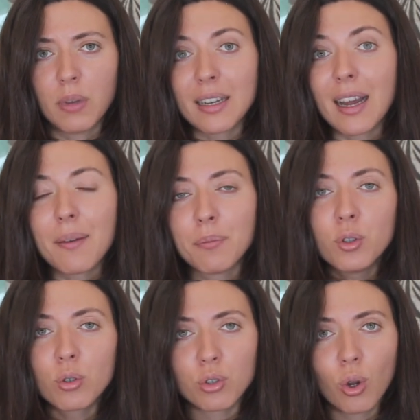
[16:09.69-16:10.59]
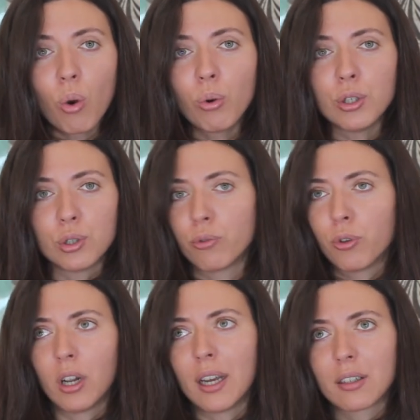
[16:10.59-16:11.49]
and I'm not going to
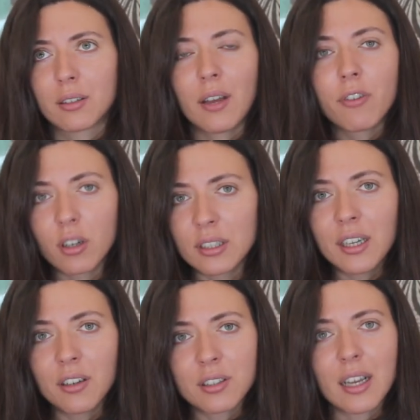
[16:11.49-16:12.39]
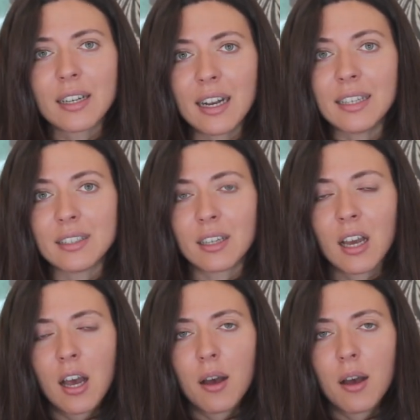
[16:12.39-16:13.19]
for like several years at least.